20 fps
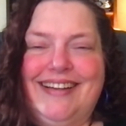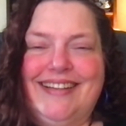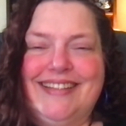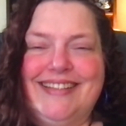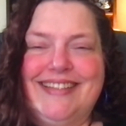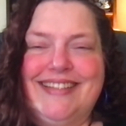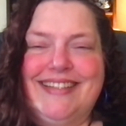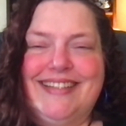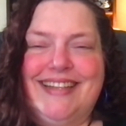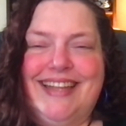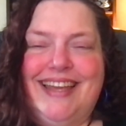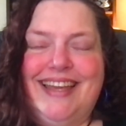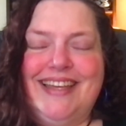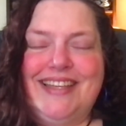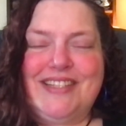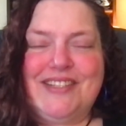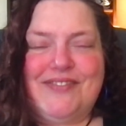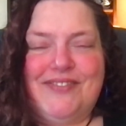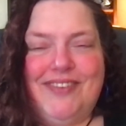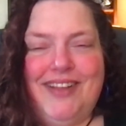
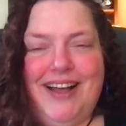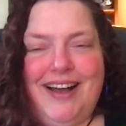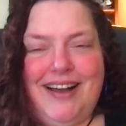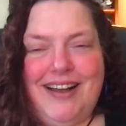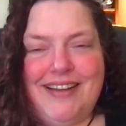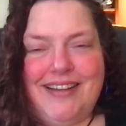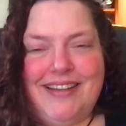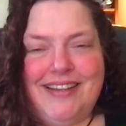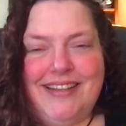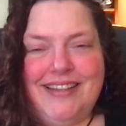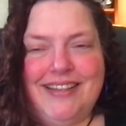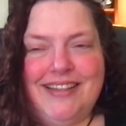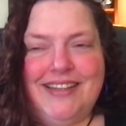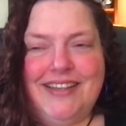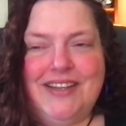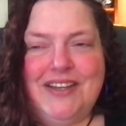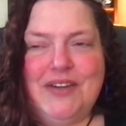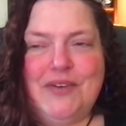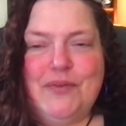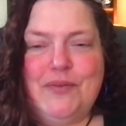today's vlog
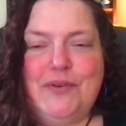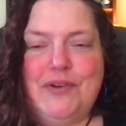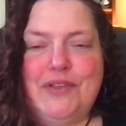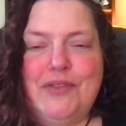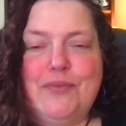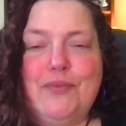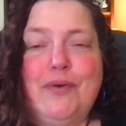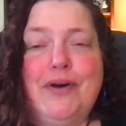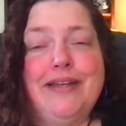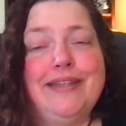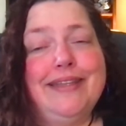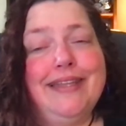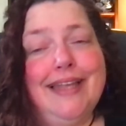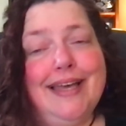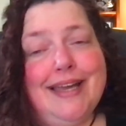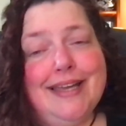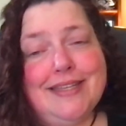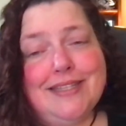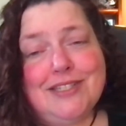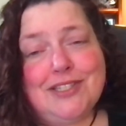with one
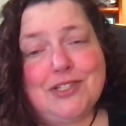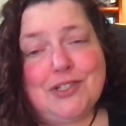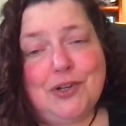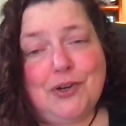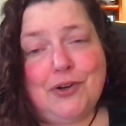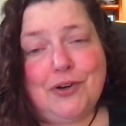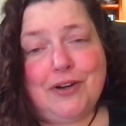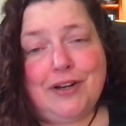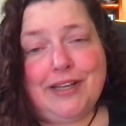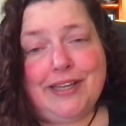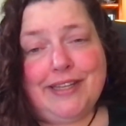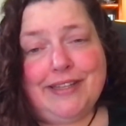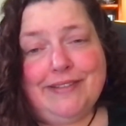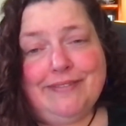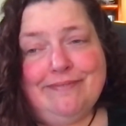last story.